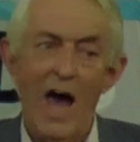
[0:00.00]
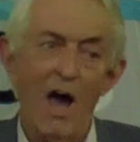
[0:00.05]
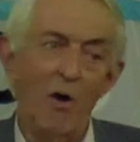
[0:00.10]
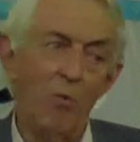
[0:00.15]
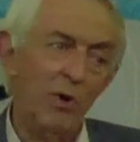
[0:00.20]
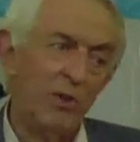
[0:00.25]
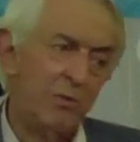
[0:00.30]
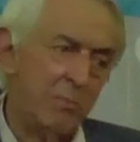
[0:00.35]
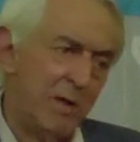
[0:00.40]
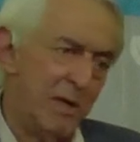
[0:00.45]

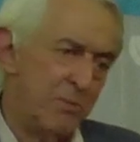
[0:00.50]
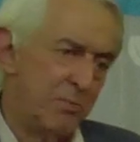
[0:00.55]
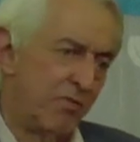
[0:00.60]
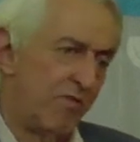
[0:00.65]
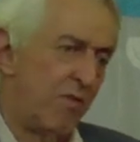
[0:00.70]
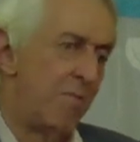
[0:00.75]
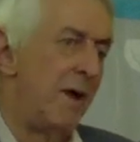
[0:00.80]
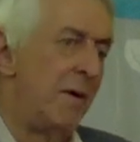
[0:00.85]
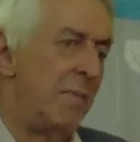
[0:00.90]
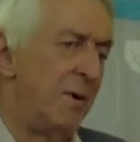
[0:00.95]
with people
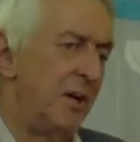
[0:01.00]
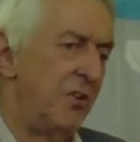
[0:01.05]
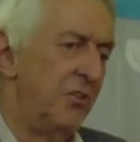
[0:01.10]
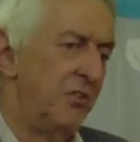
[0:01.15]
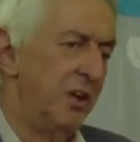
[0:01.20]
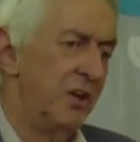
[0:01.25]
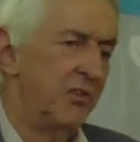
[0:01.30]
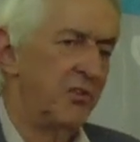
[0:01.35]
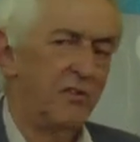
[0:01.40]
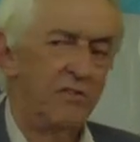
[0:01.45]
from
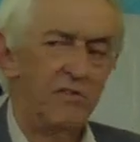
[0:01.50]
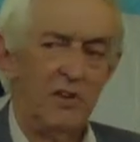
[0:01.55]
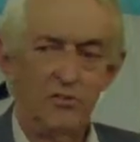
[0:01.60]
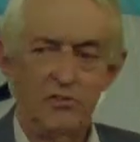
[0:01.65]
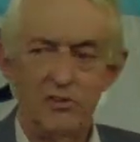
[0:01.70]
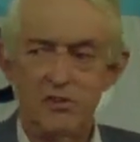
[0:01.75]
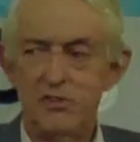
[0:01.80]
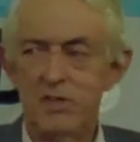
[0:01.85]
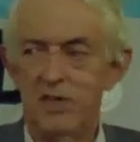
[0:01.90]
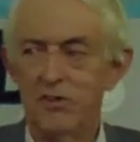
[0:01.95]
MI6, Defence
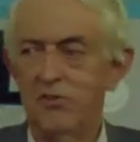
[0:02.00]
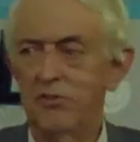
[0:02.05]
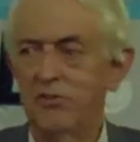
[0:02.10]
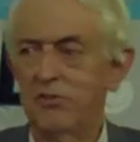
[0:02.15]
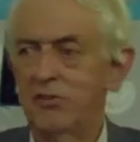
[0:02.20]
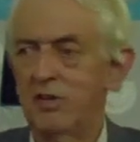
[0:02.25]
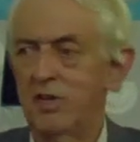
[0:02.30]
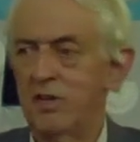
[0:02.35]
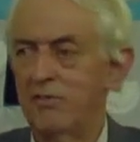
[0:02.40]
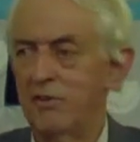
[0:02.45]
Intelligence
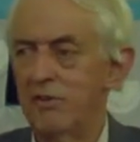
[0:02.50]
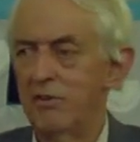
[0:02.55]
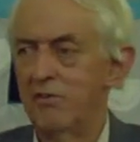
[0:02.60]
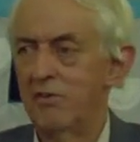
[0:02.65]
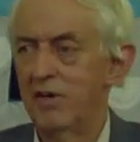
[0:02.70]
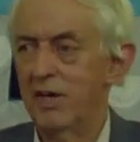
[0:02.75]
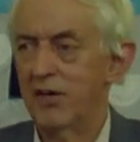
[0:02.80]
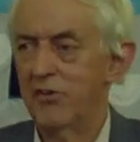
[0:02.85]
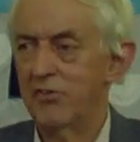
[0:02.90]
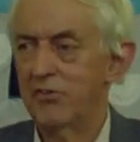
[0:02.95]
Staff, and the
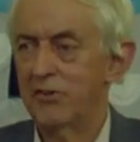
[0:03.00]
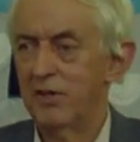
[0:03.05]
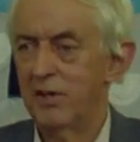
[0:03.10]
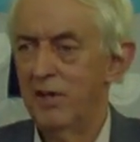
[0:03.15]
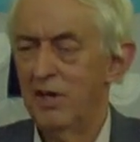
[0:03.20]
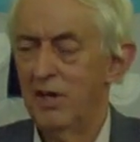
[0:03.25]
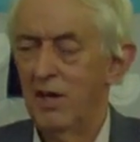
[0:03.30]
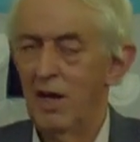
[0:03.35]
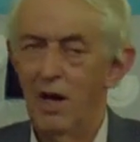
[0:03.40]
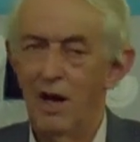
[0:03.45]
rest.
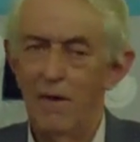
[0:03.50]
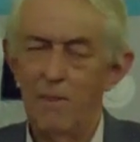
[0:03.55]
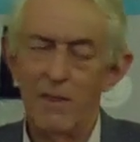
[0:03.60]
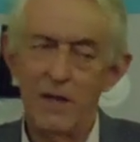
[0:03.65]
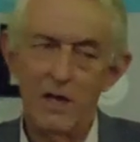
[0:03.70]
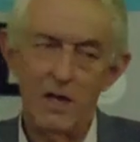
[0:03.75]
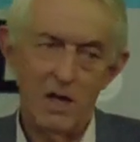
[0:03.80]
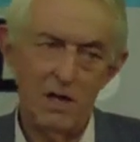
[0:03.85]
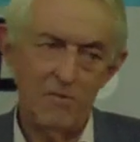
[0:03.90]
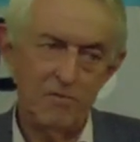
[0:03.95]
And
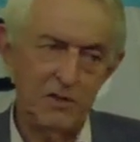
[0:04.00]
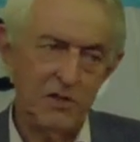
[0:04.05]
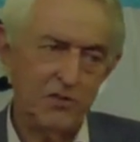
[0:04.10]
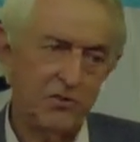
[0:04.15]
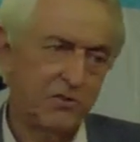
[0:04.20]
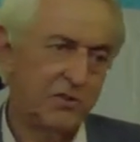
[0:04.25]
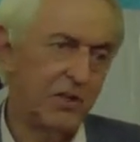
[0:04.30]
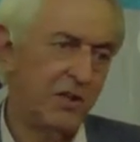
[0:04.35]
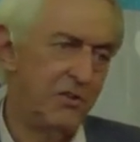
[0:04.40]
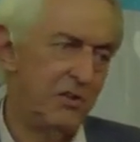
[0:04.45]
they have these
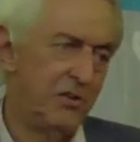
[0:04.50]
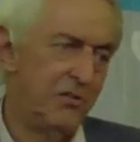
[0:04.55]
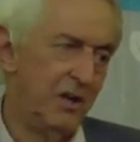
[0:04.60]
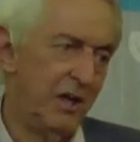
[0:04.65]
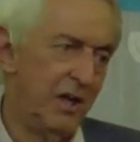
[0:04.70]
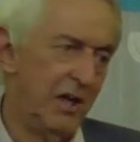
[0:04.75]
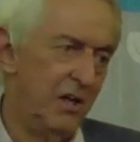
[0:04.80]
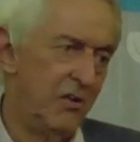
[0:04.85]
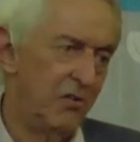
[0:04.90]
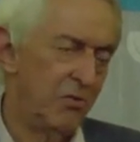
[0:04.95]
study
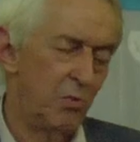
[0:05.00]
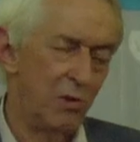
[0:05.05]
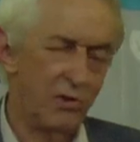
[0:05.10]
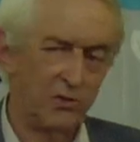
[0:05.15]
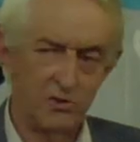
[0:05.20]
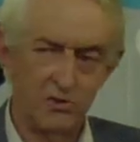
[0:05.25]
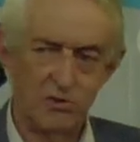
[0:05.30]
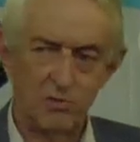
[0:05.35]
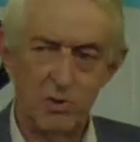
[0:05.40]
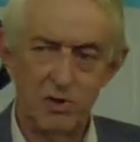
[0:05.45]
days once
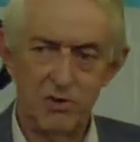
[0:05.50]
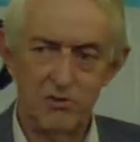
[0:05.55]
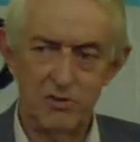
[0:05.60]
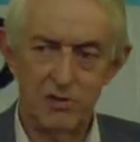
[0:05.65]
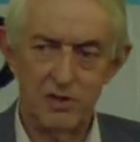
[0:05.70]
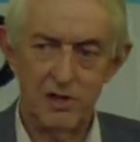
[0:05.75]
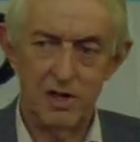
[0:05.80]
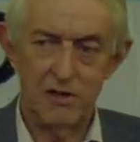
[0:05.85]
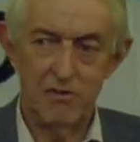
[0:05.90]
or twice a year.